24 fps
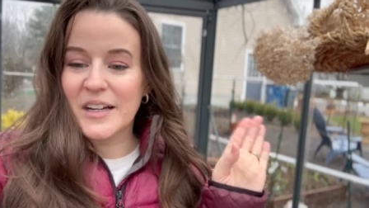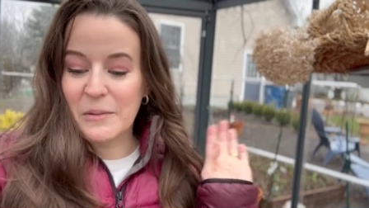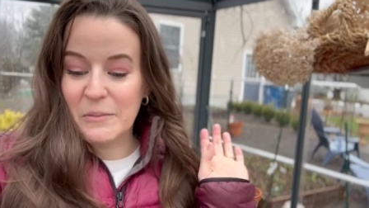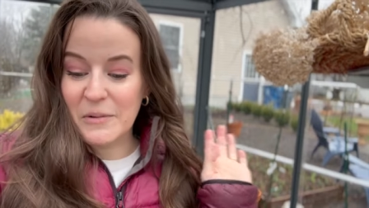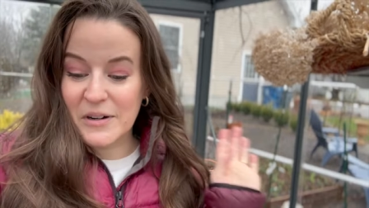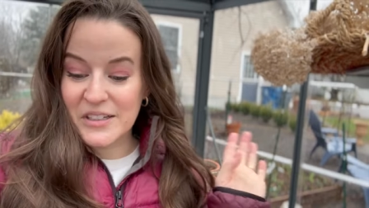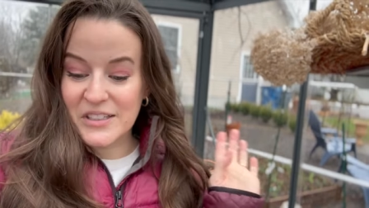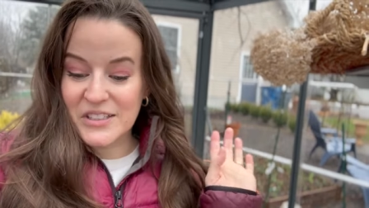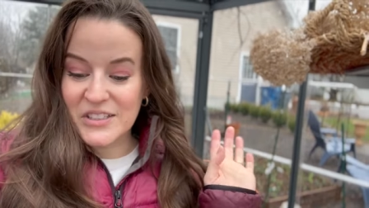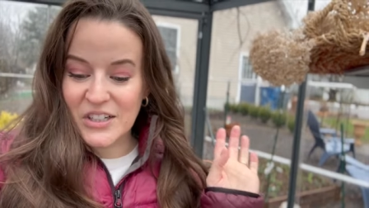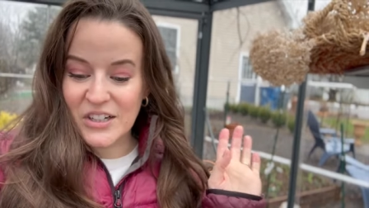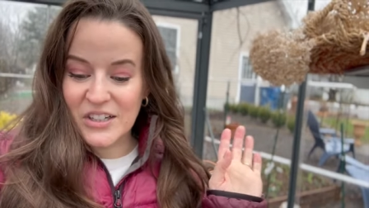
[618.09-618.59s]
I
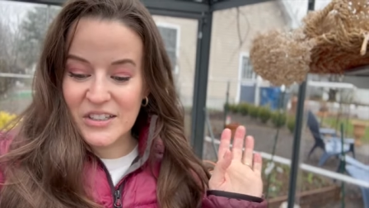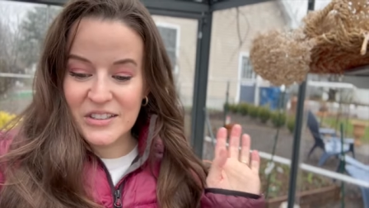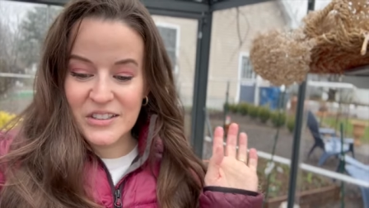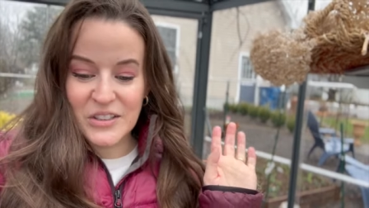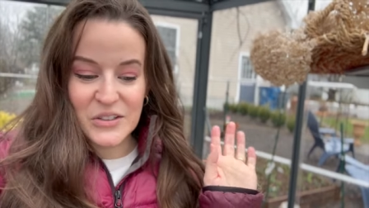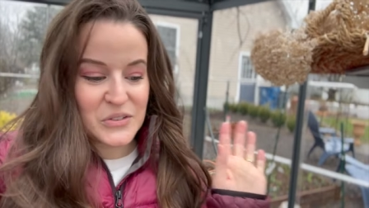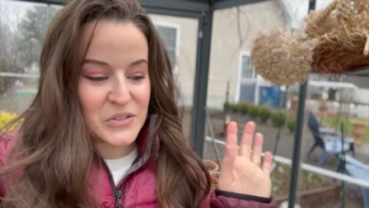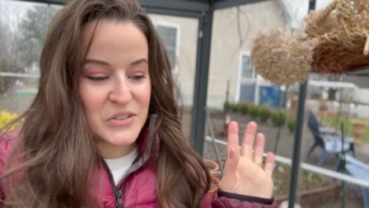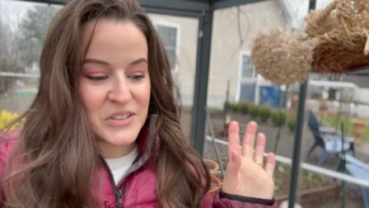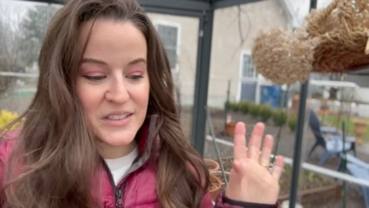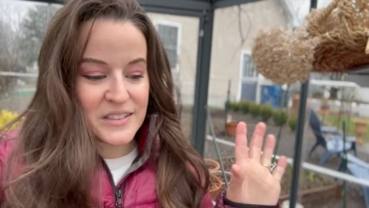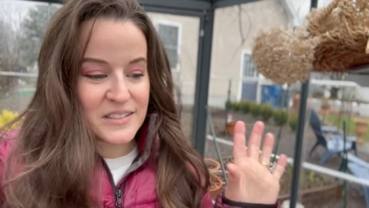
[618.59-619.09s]
want to start
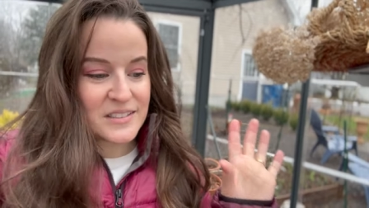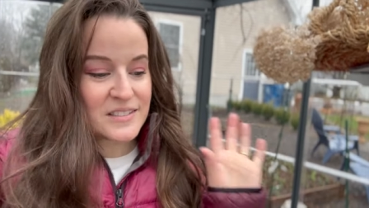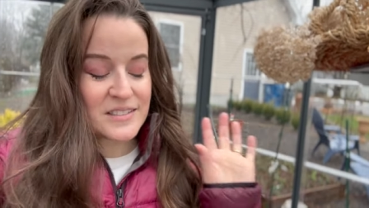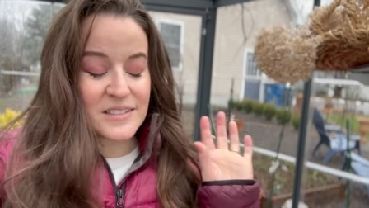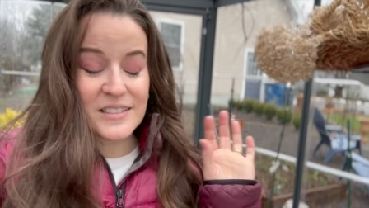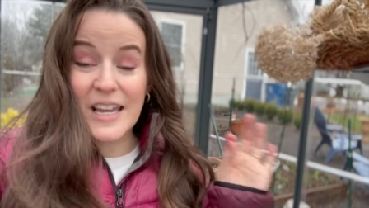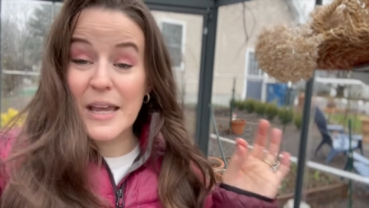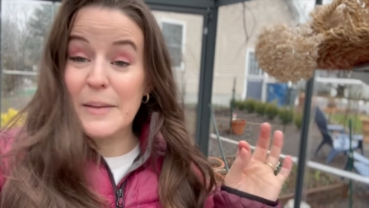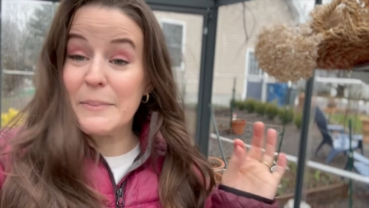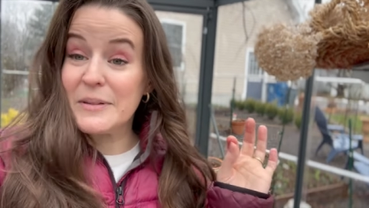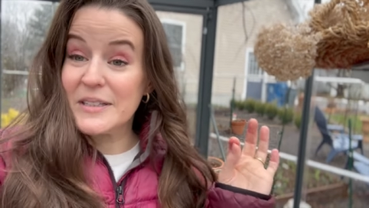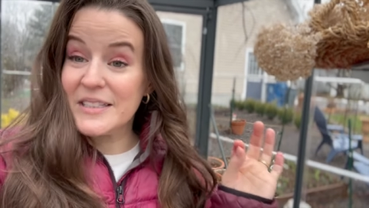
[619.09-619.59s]
those
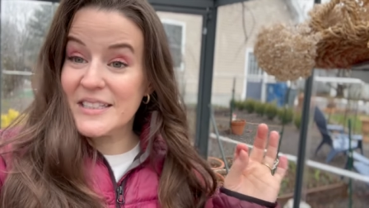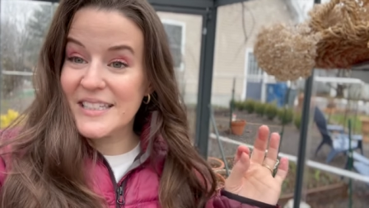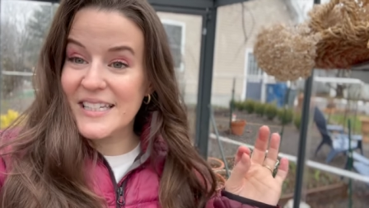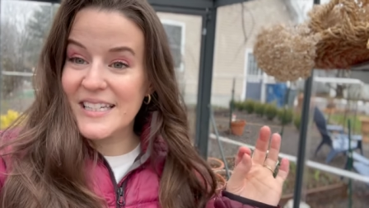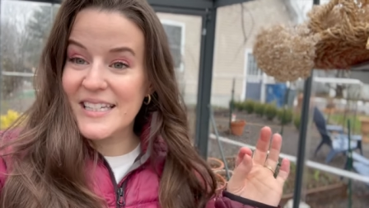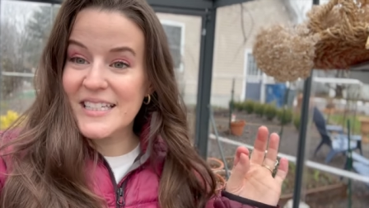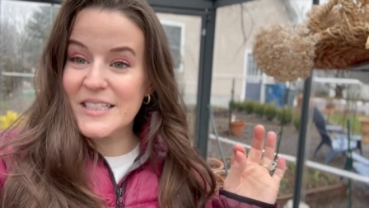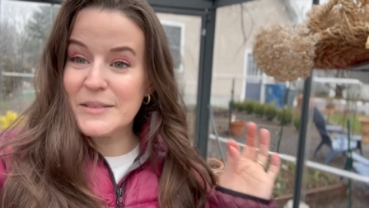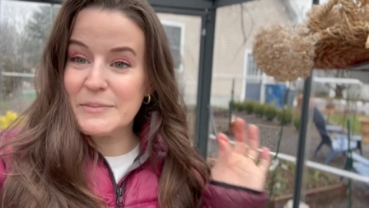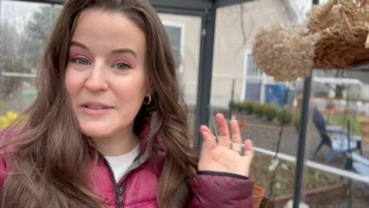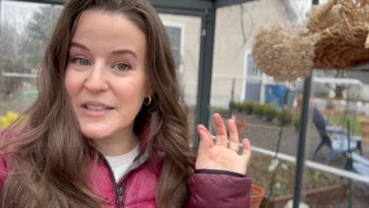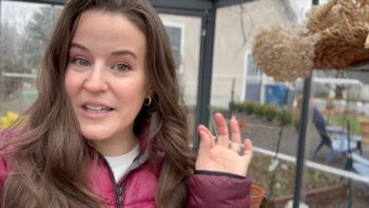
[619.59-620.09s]
type of
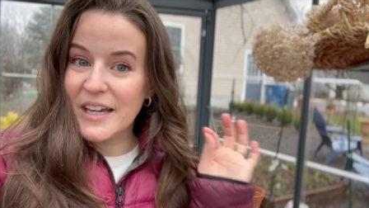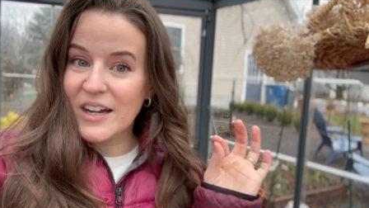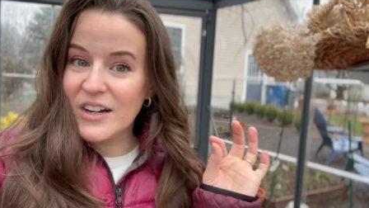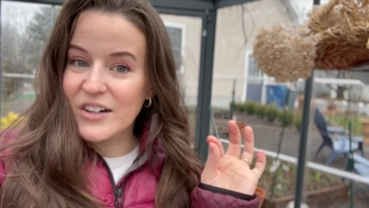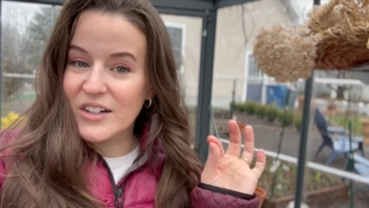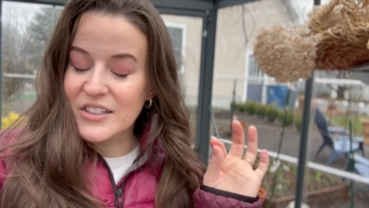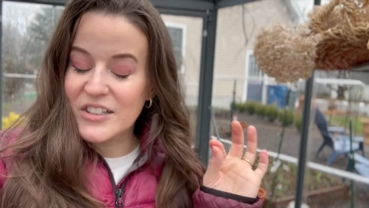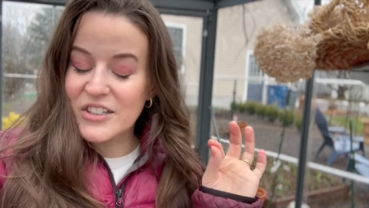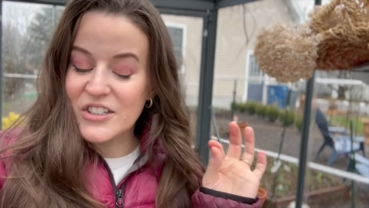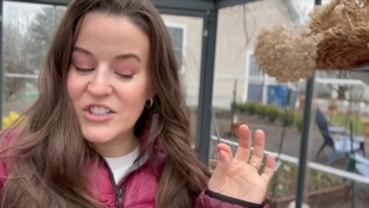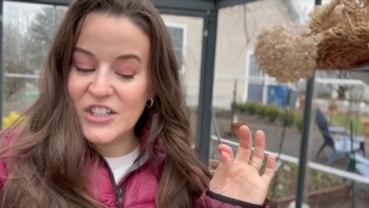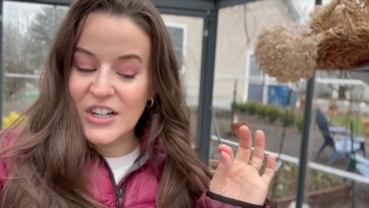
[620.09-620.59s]
seeds with a
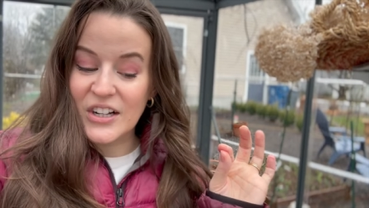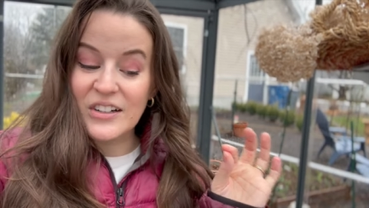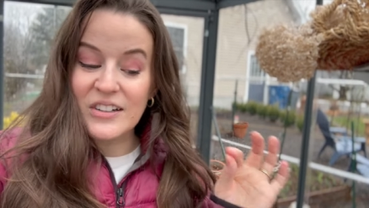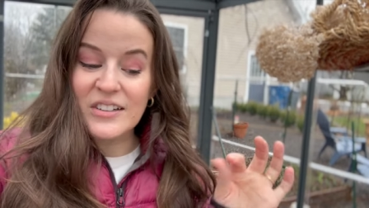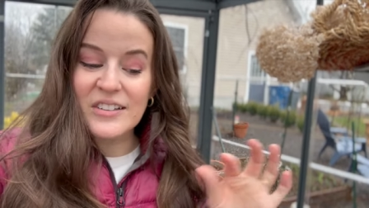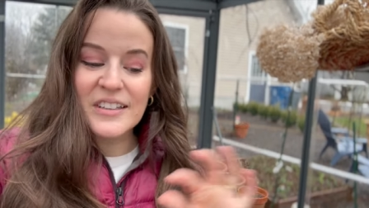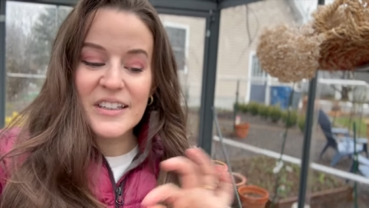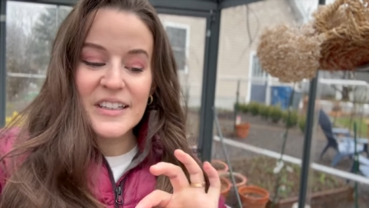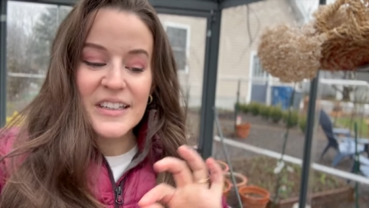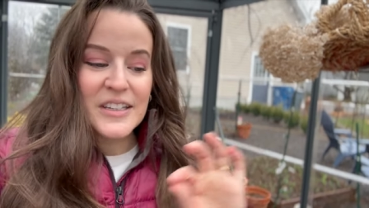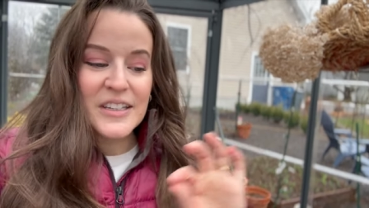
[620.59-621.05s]
harder shell